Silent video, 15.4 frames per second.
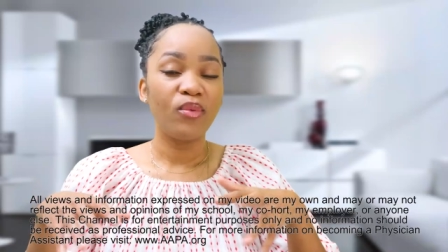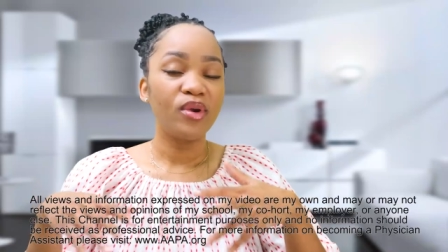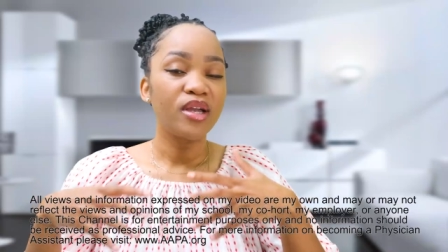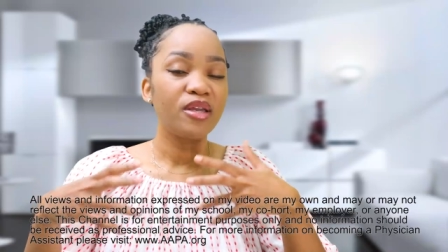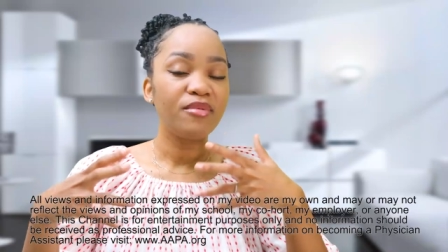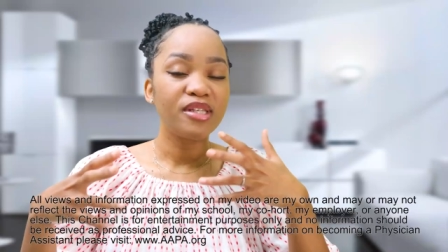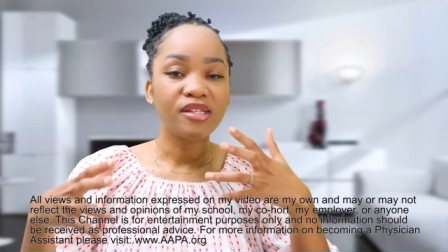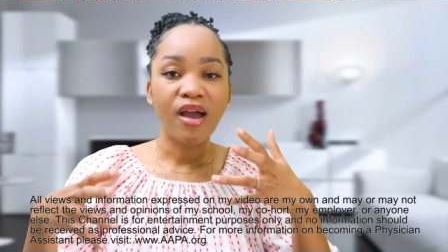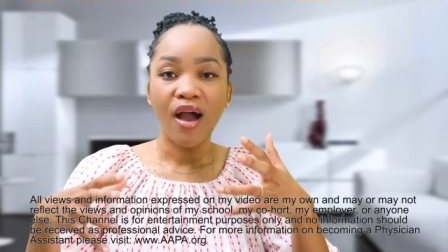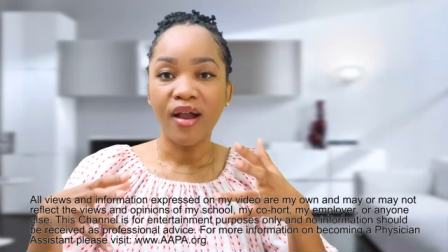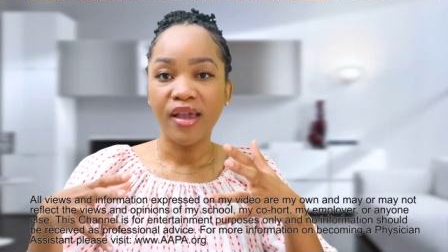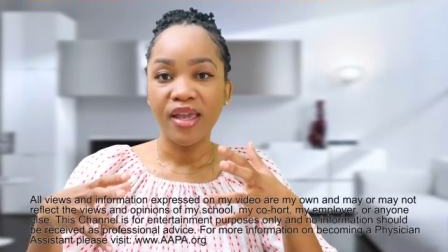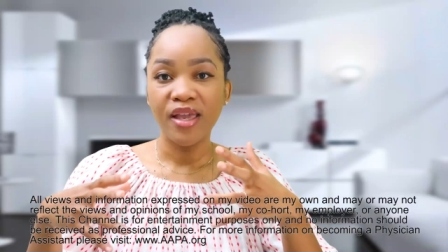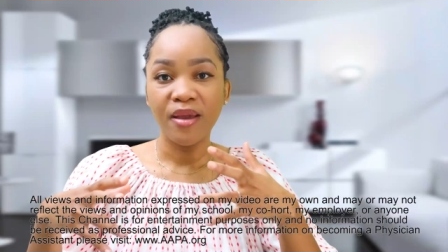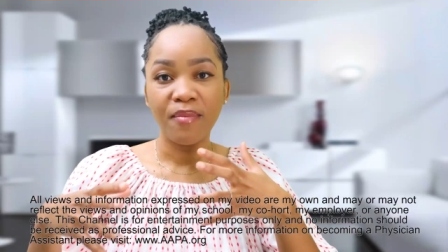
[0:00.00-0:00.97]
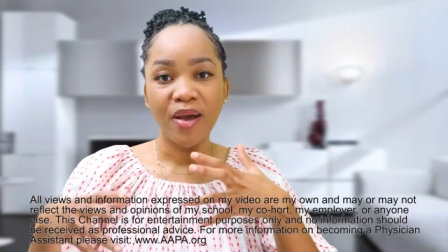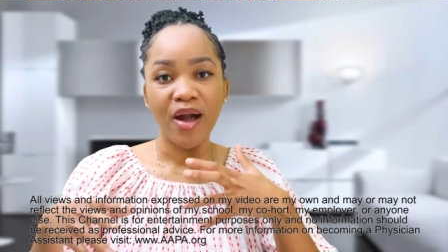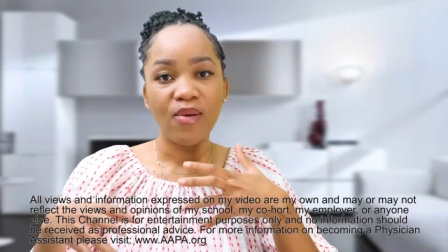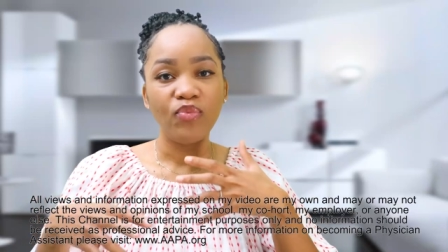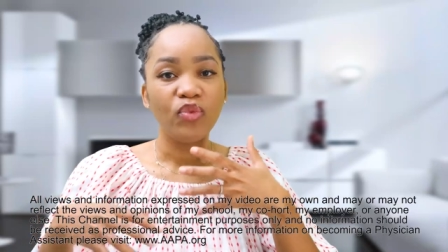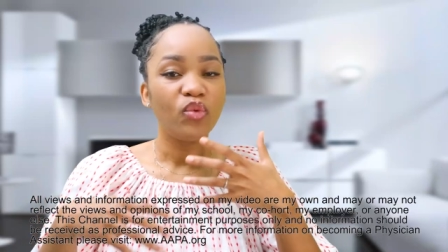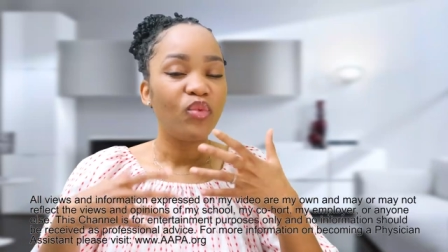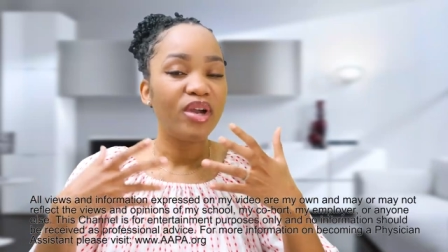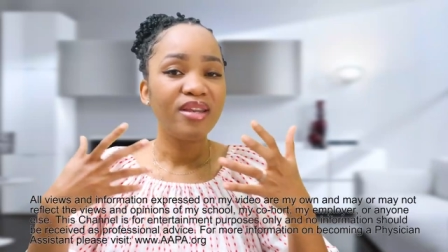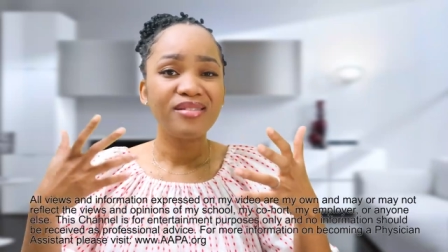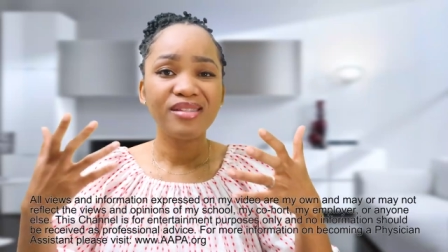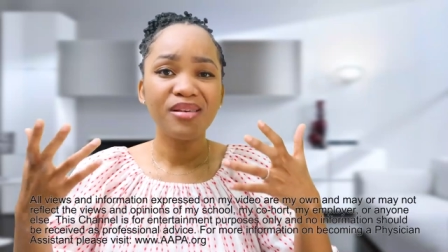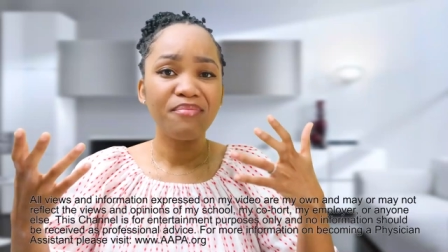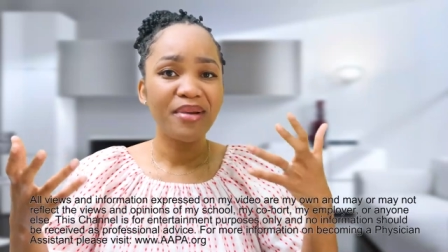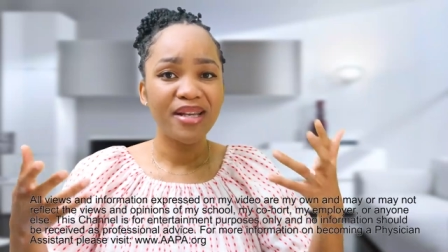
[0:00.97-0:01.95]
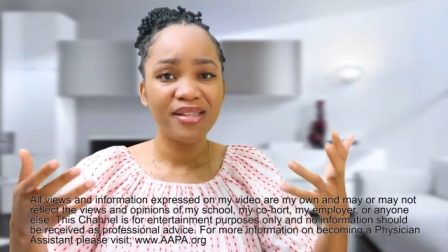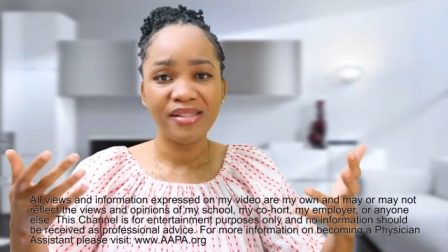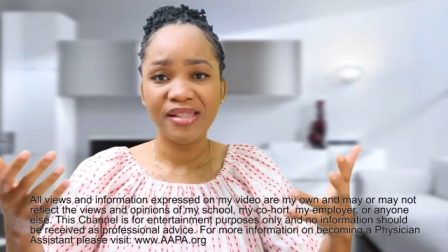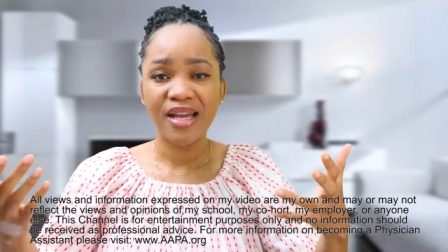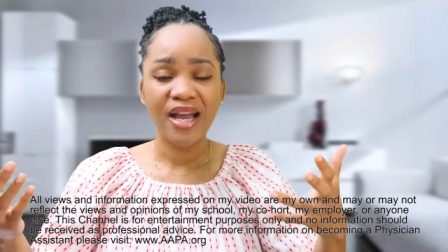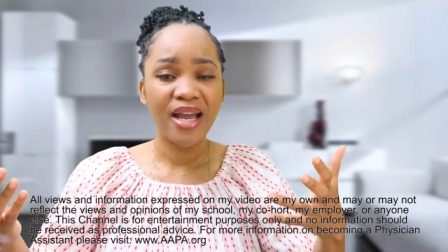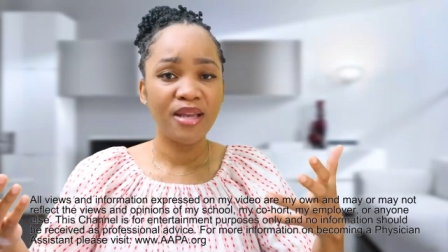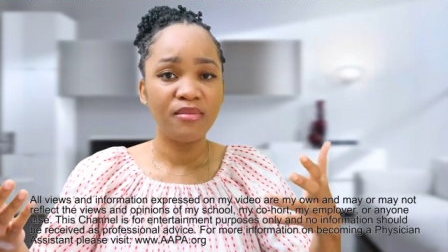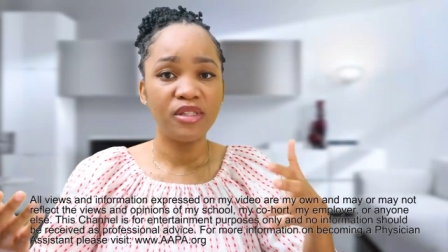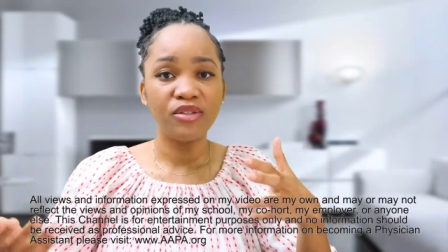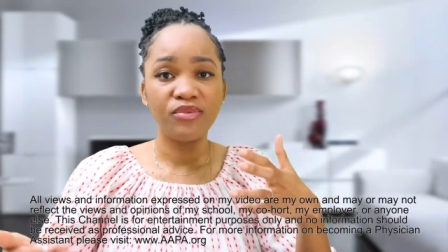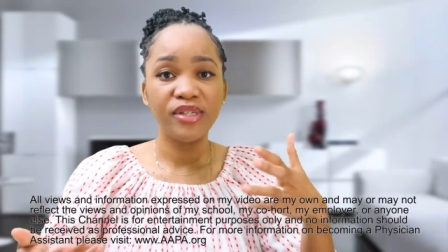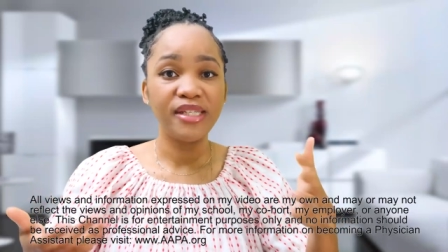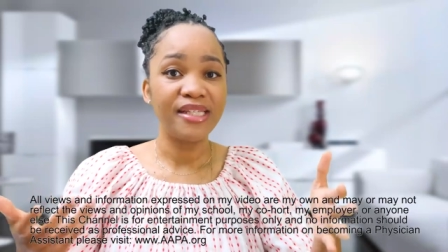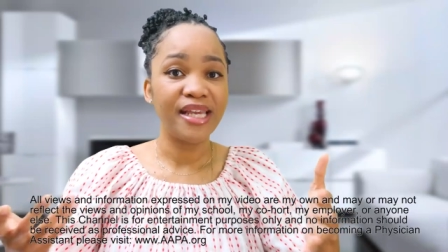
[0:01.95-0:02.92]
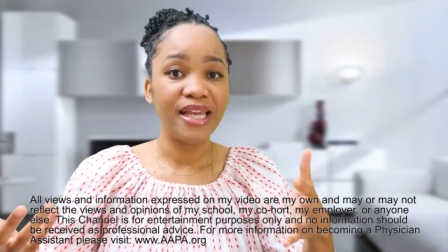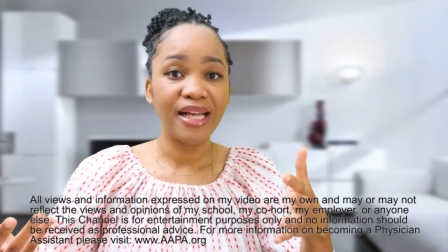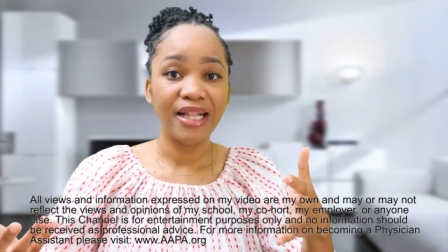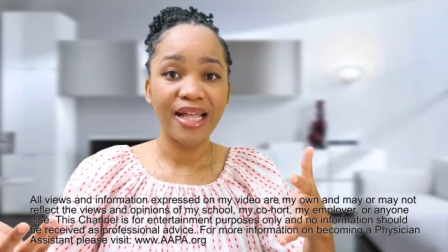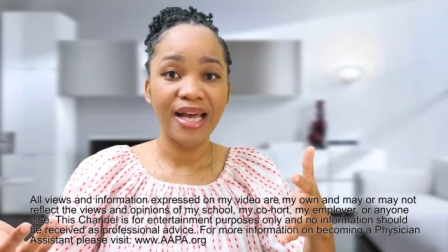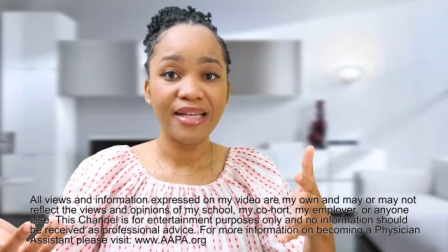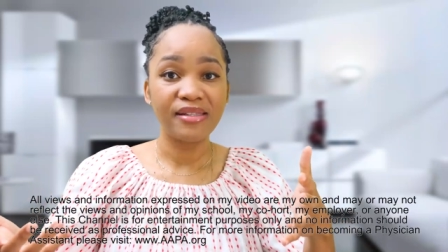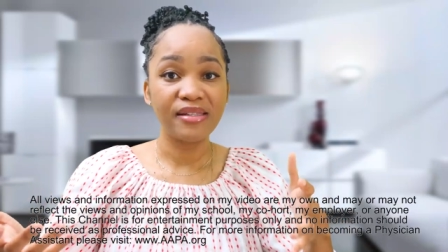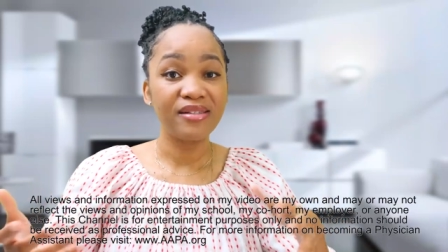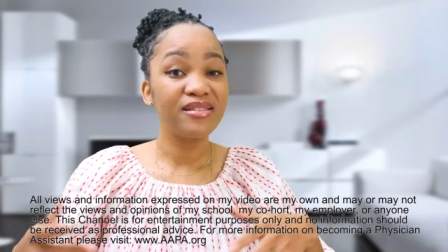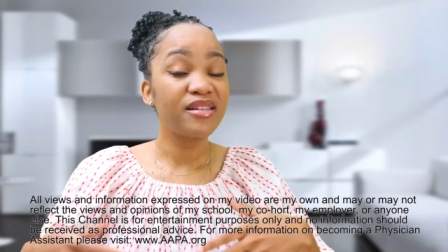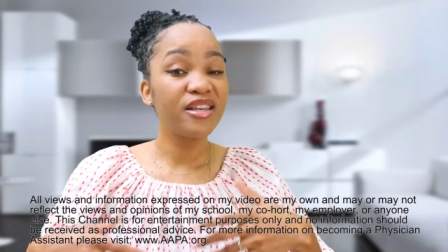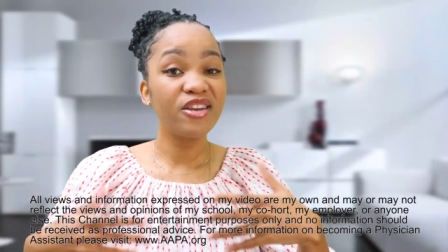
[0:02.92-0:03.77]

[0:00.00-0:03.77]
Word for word: we're going to be talking about when is the best time to retake retake classes